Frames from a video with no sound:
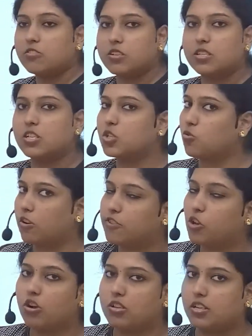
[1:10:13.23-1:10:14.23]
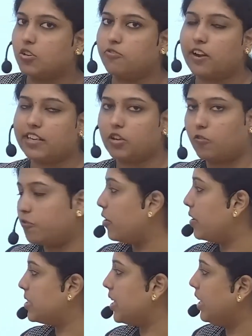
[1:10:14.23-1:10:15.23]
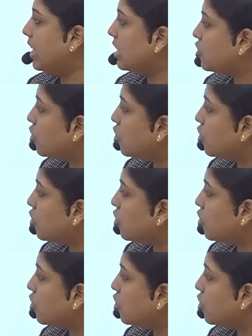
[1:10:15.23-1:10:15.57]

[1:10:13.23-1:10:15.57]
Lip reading: is one of the causative factor of your SIDH.